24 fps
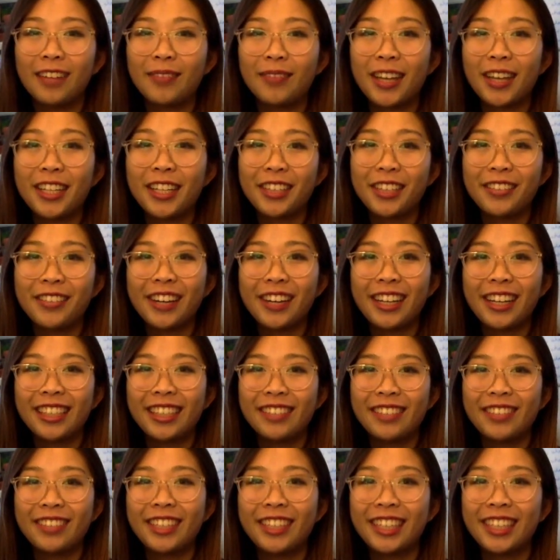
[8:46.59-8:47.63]
make your run
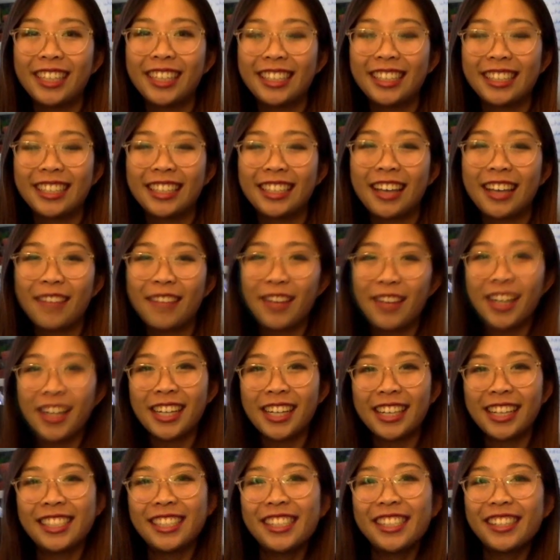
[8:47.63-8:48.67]
experience a lot
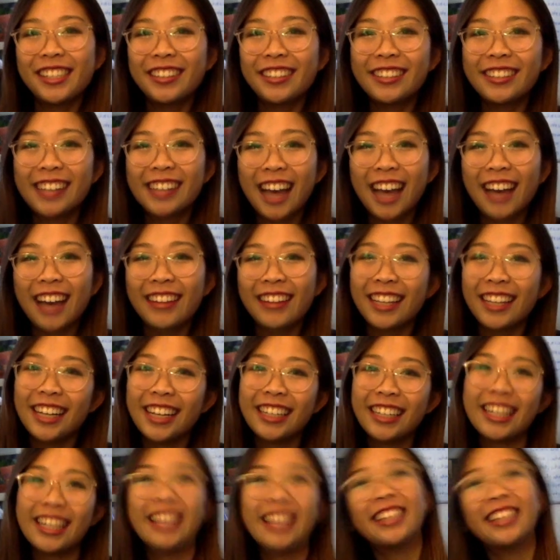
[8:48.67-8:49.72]
better as you go out
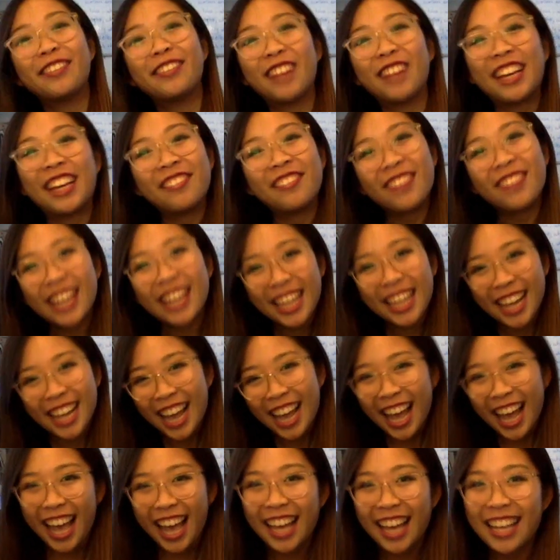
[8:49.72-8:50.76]
there and hit the pavement.
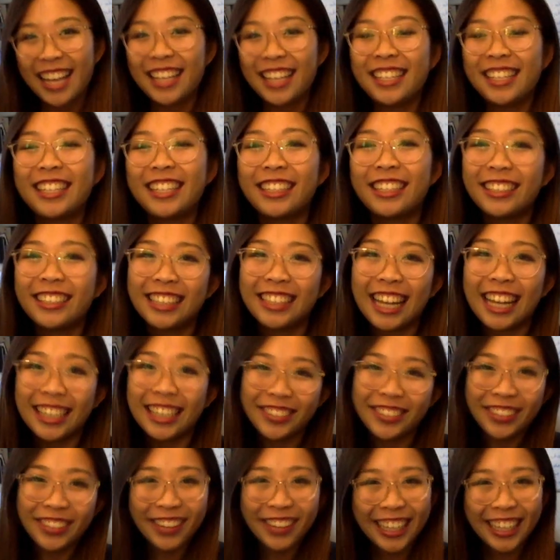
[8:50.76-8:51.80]
So
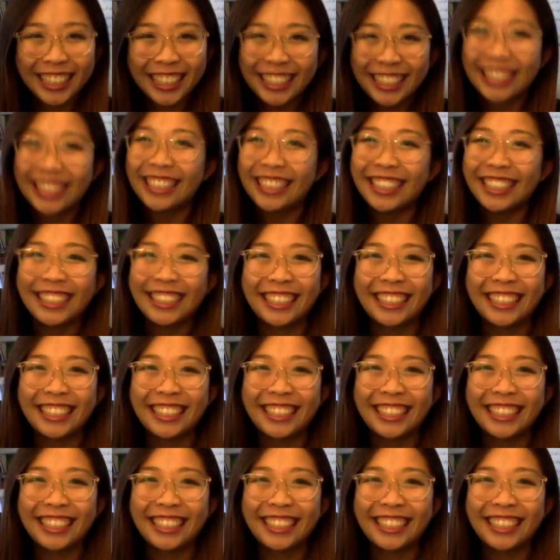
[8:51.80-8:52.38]
thanks for watching.